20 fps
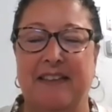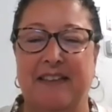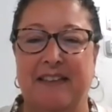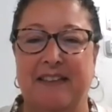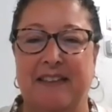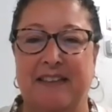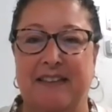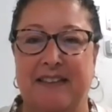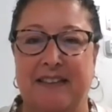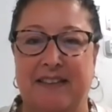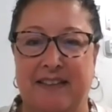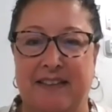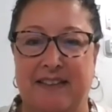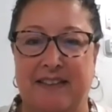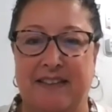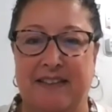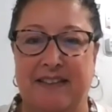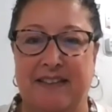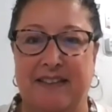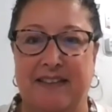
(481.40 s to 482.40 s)

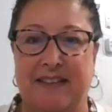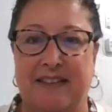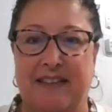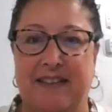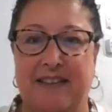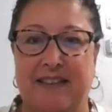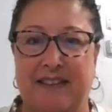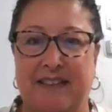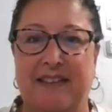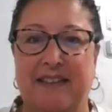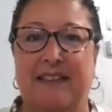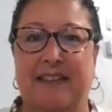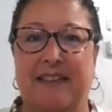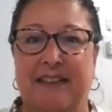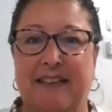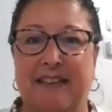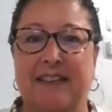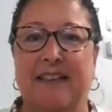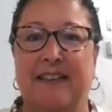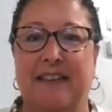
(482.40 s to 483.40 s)

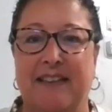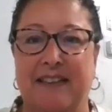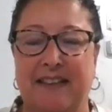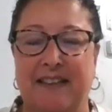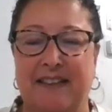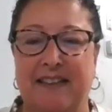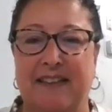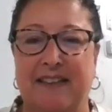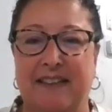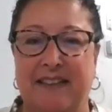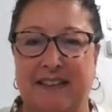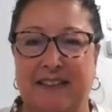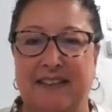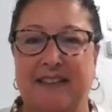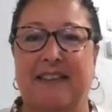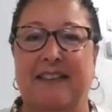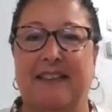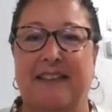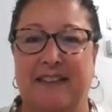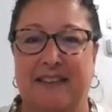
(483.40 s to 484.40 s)

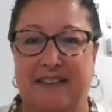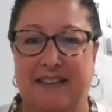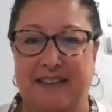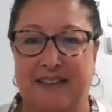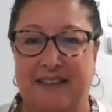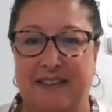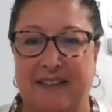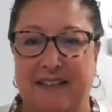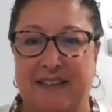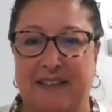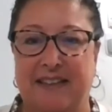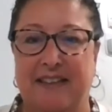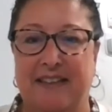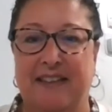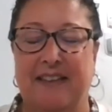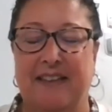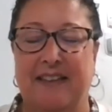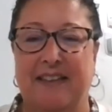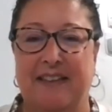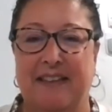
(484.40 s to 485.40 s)

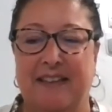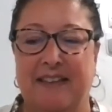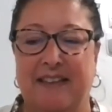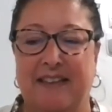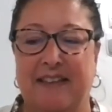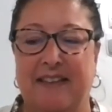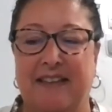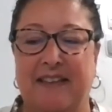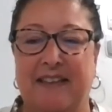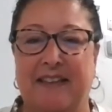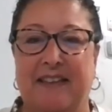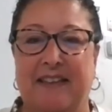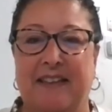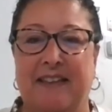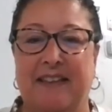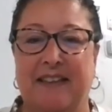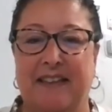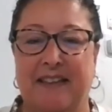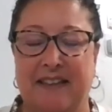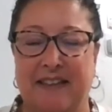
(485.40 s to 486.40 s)

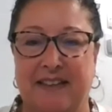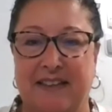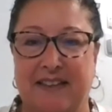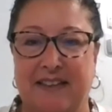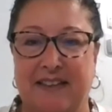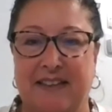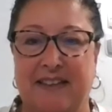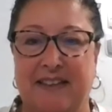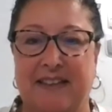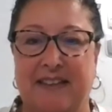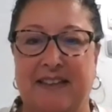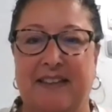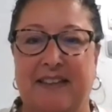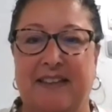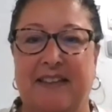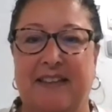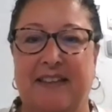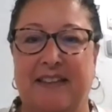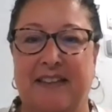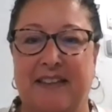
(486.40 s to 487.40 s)

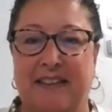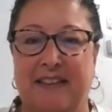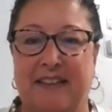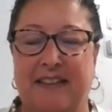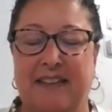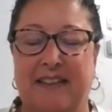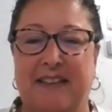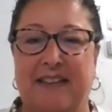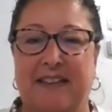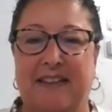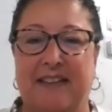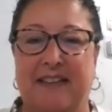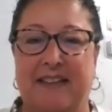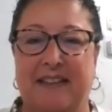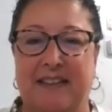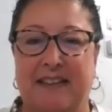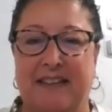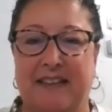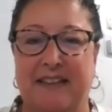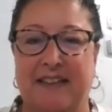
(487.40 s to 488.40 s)

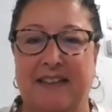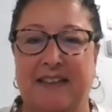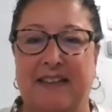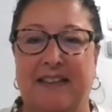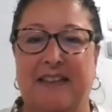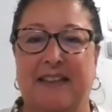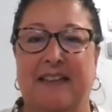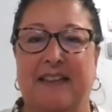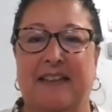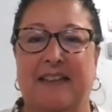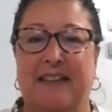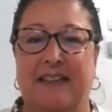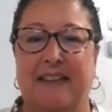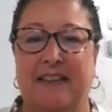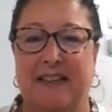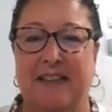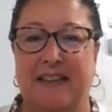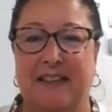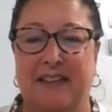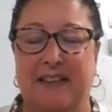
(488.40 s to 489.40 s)
No words are spoken by the person on screen.